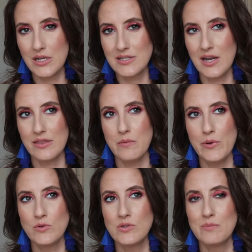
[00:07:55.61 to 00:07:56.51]
It's not the
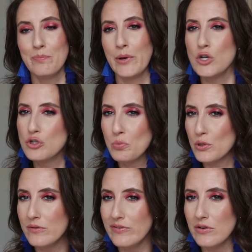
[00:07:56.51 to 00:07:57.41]
most budge
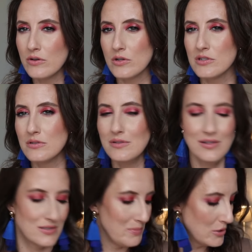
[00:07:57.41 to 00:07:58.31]
proof or you
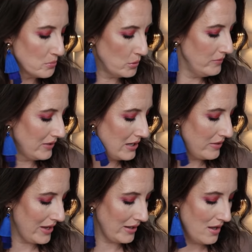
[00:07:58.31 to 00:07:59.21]
know, smudge proof kind of
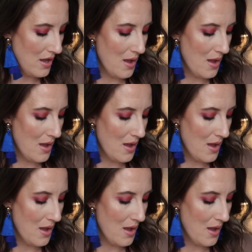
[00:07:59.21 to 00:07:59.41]
thing,